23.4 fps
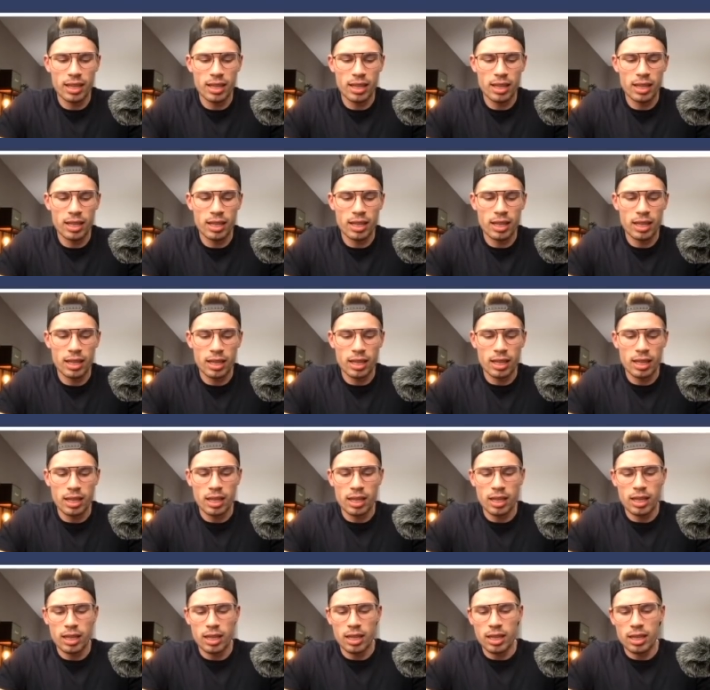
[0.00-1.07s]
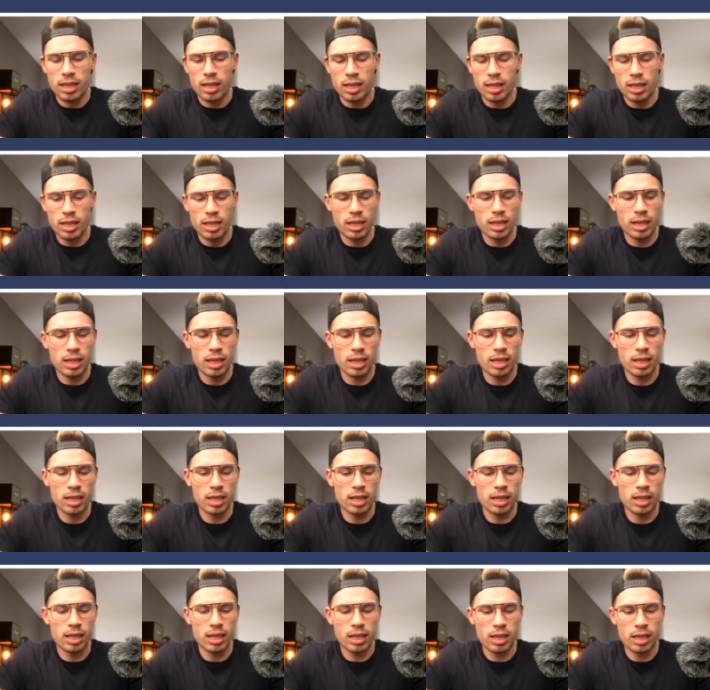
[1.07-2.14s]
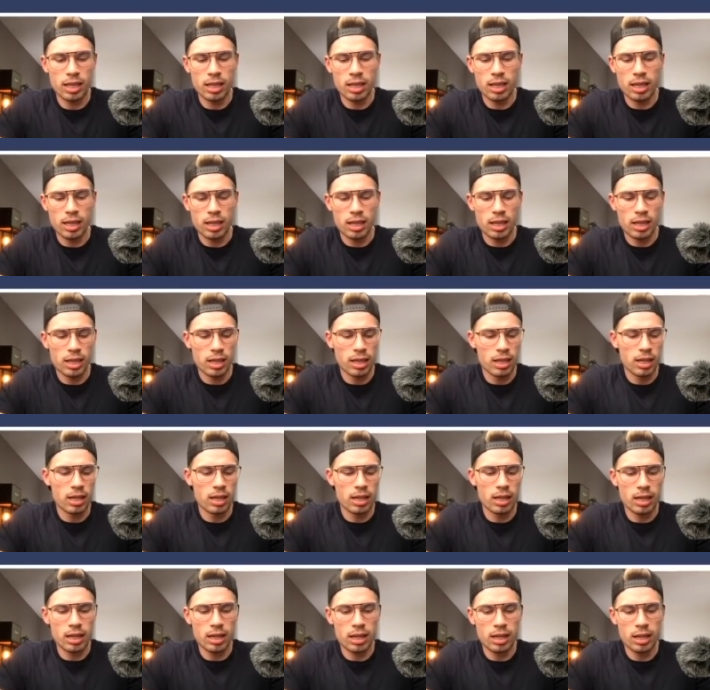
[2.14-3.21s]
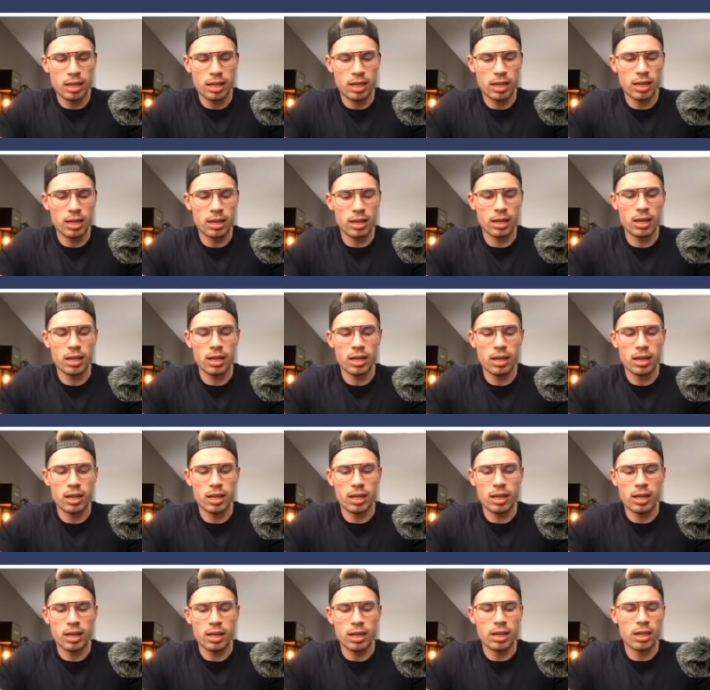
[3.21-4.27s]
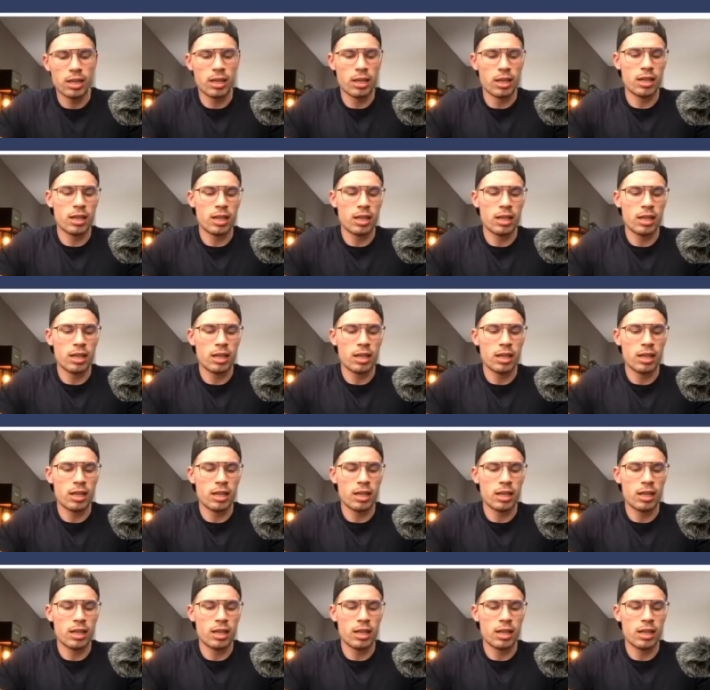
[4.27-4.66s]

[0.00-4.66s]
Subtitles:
(silence)